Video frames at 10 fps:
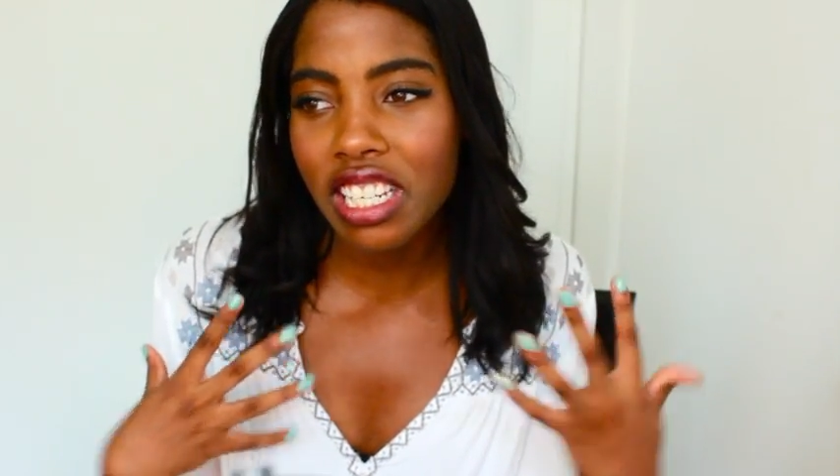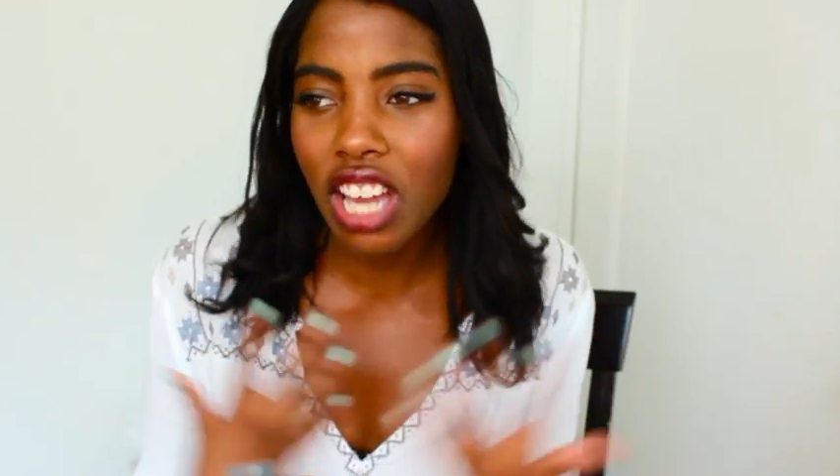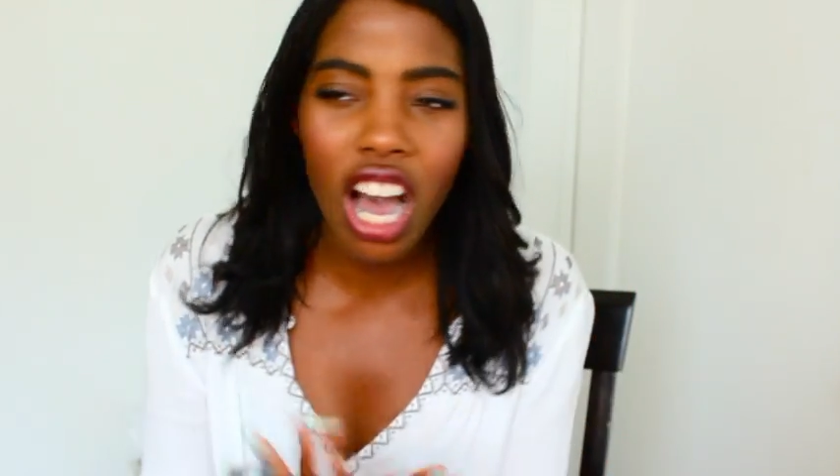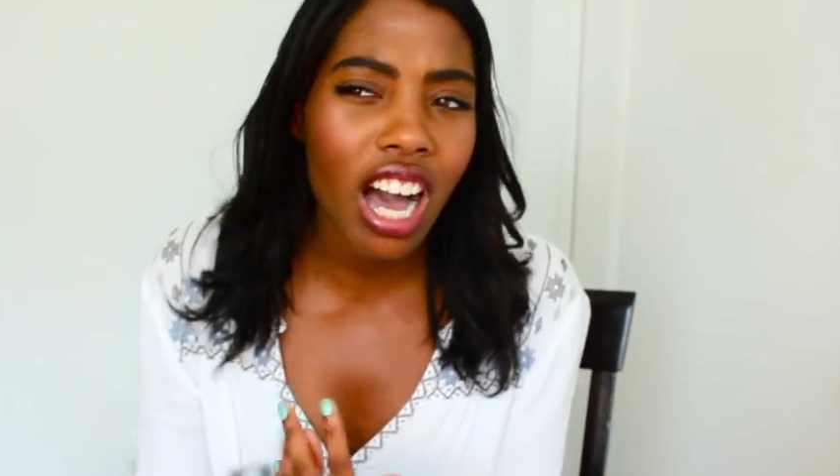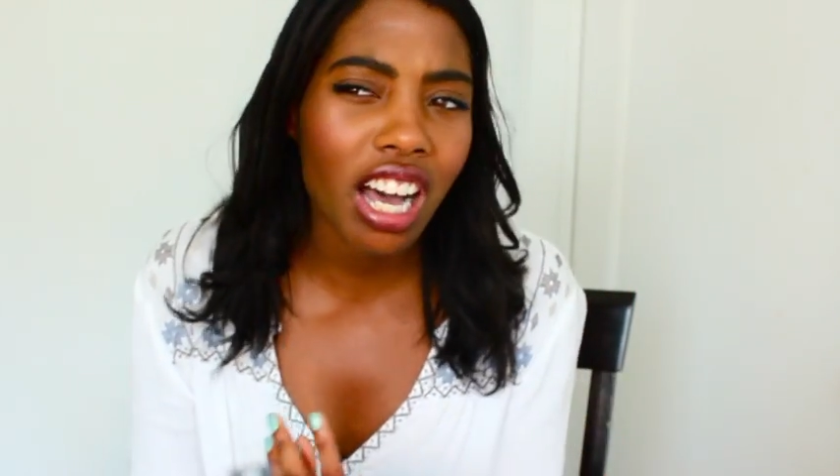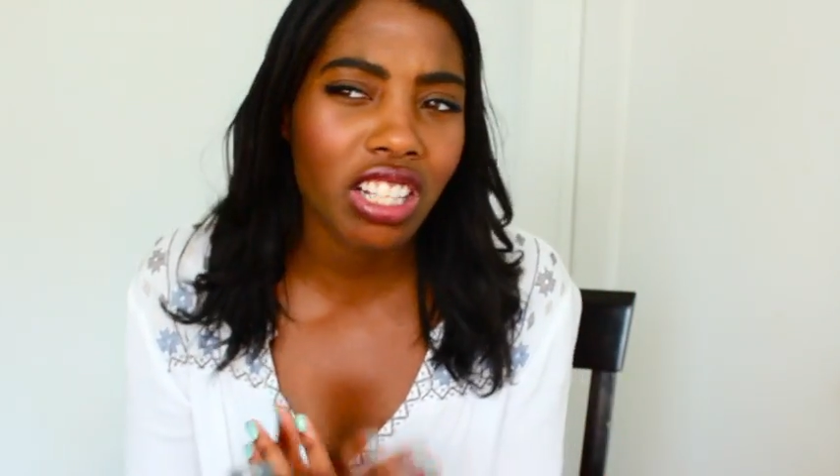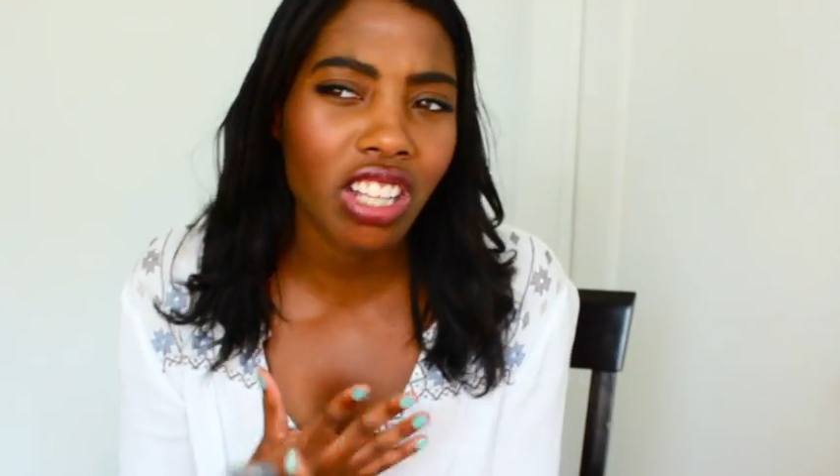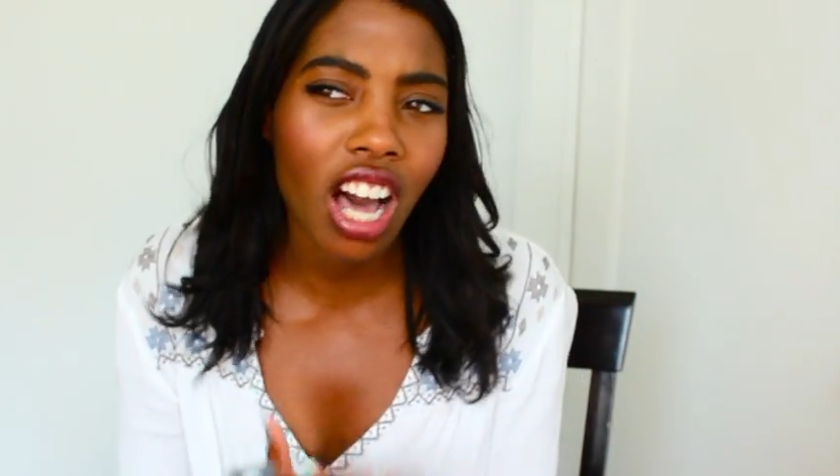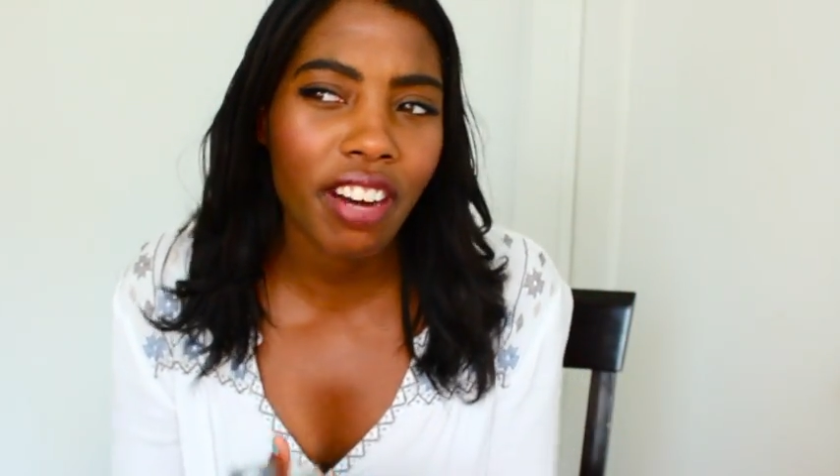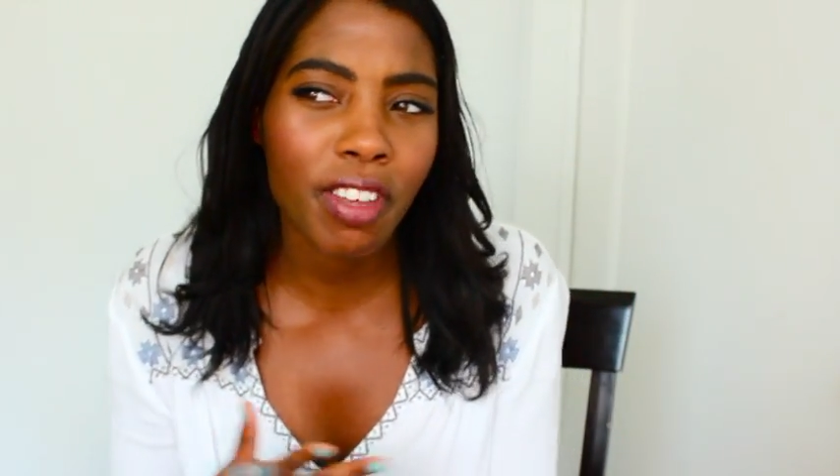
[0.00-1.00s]
not a
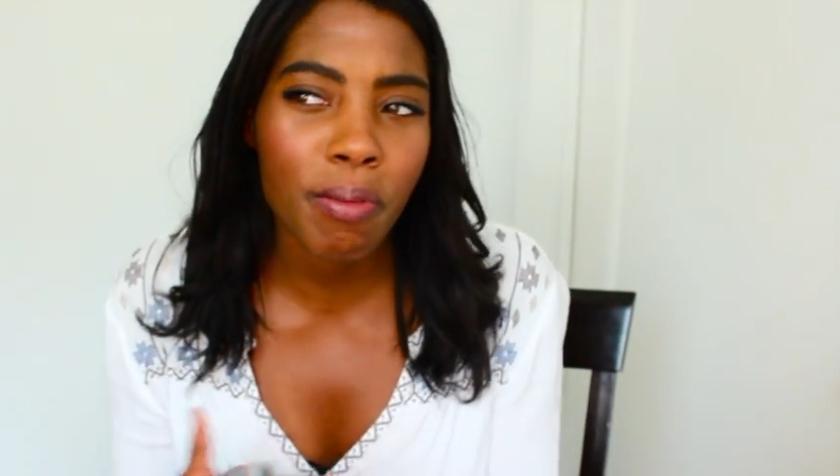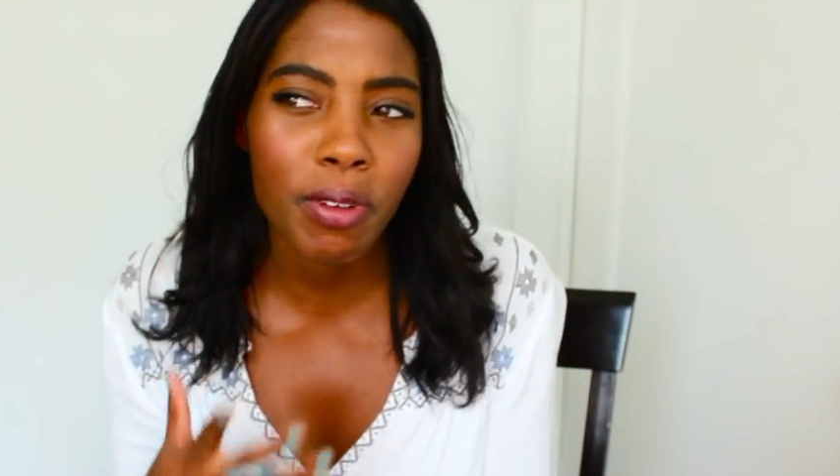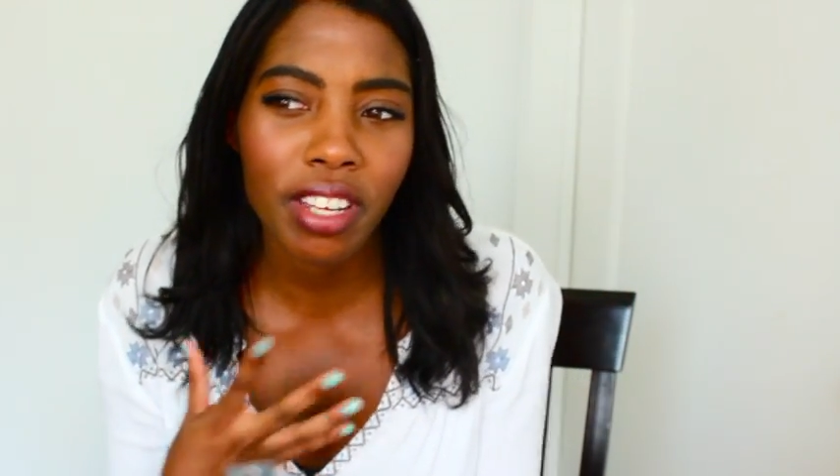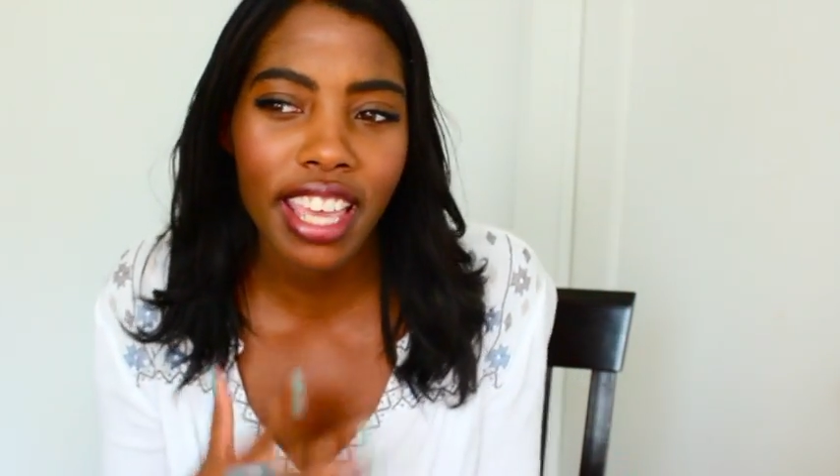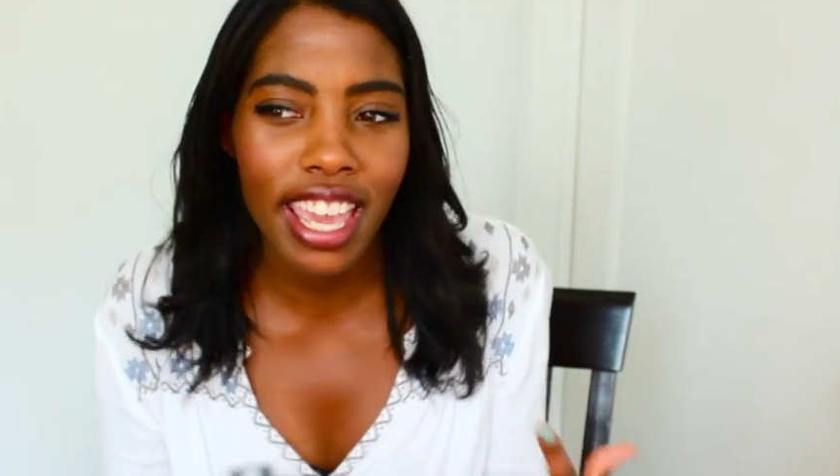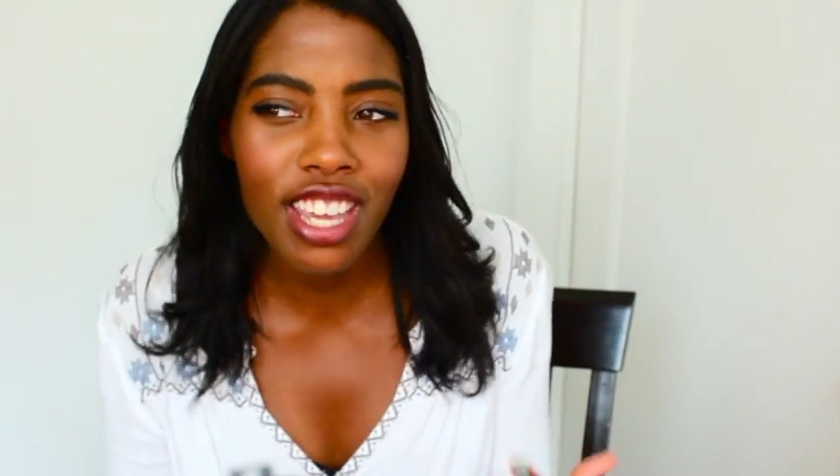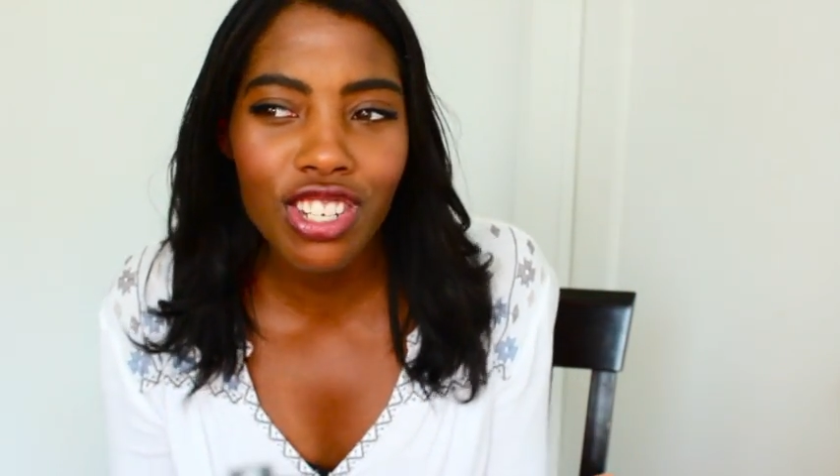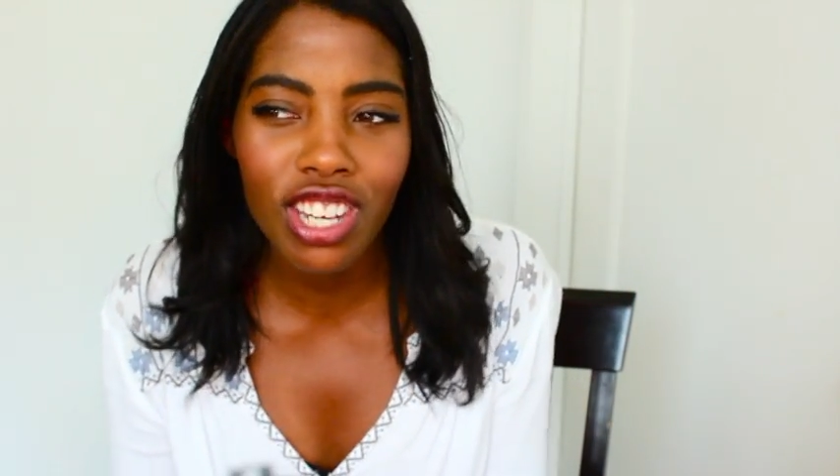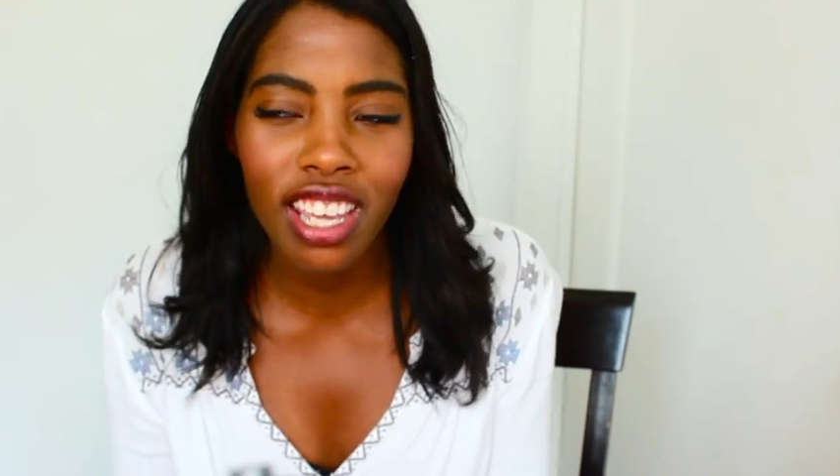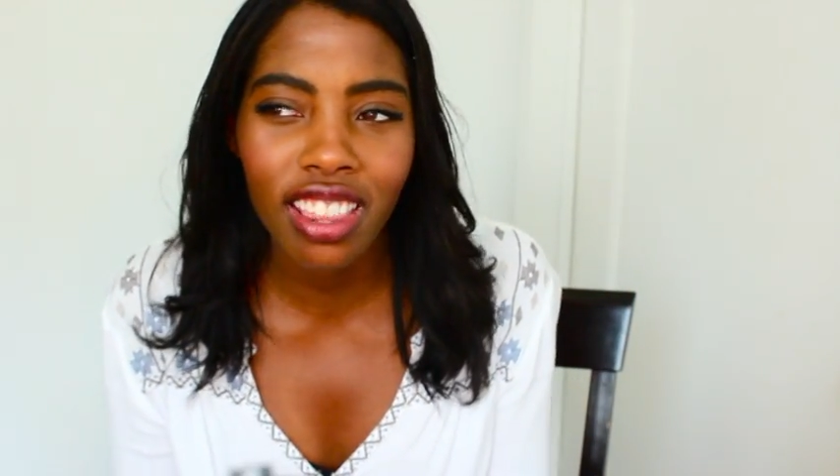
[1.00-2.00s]
lot of
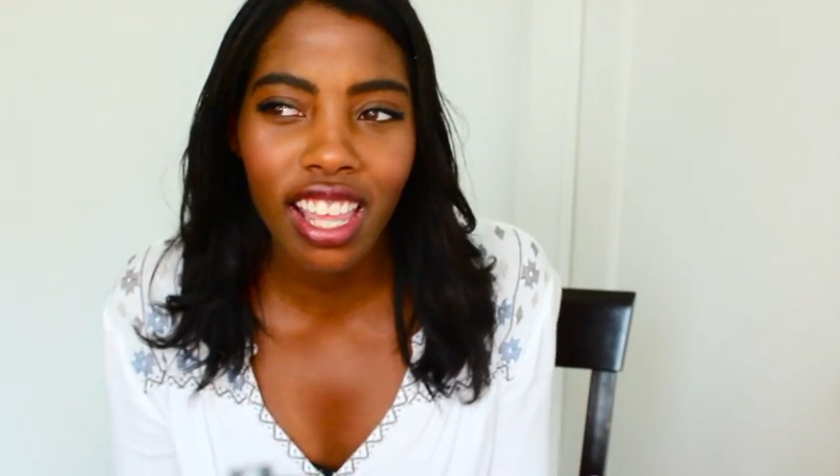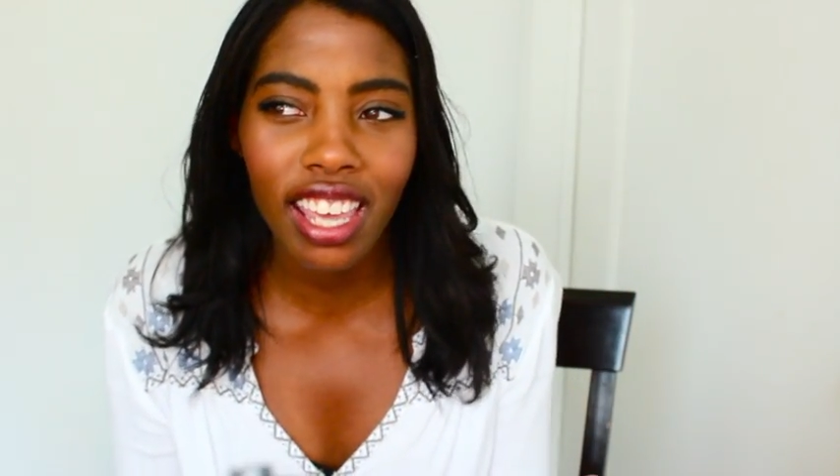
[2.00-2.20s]
communication.